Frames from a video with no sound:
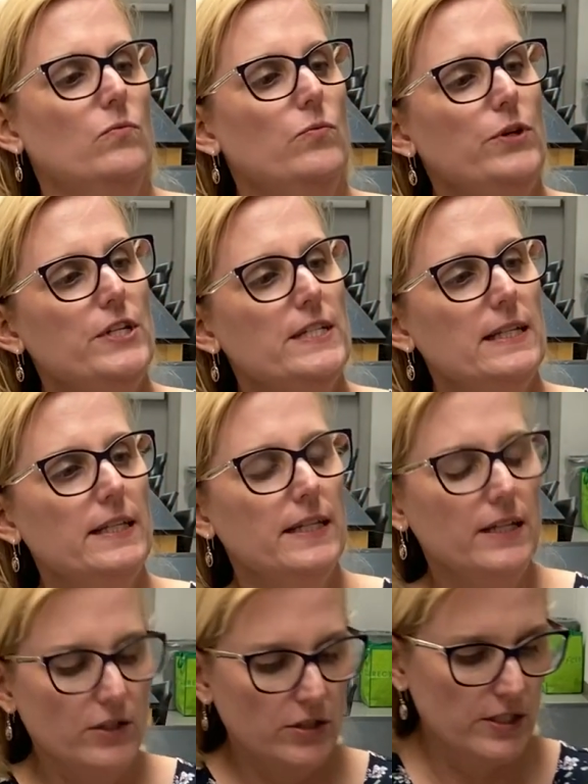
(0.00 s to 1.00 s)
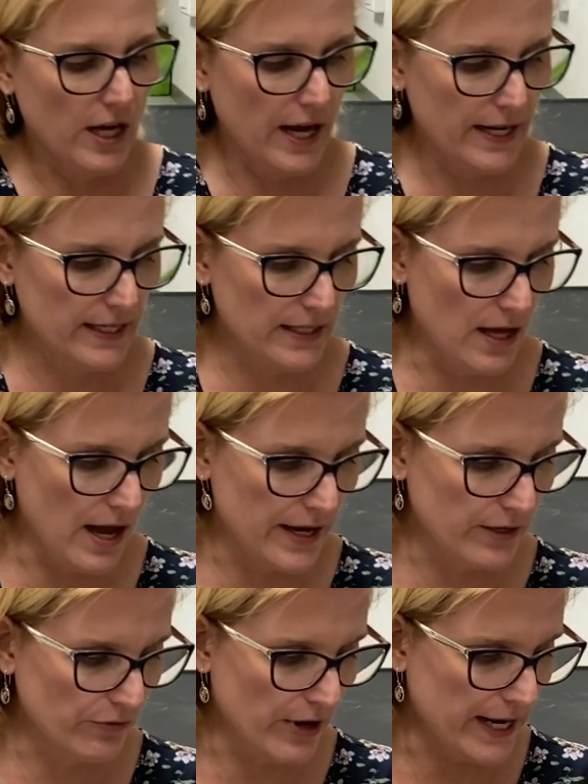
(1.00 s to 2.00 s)
which is a little dotted
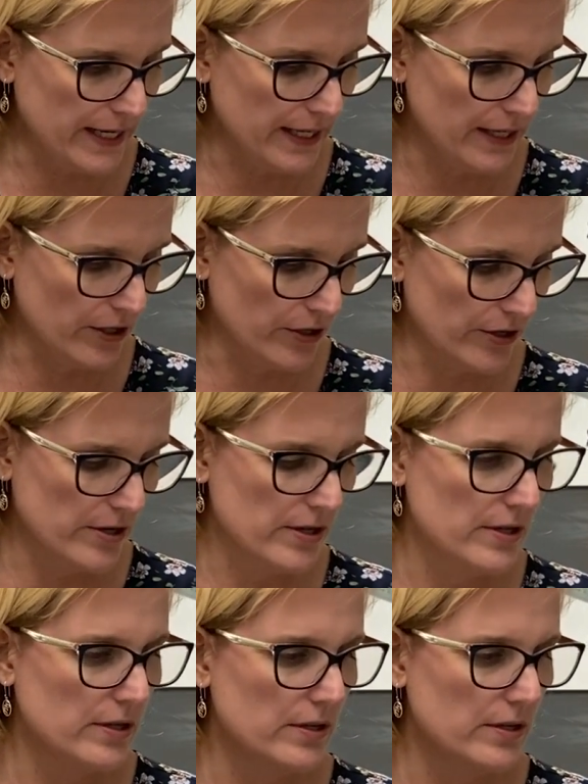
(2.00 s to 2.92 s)
line right here.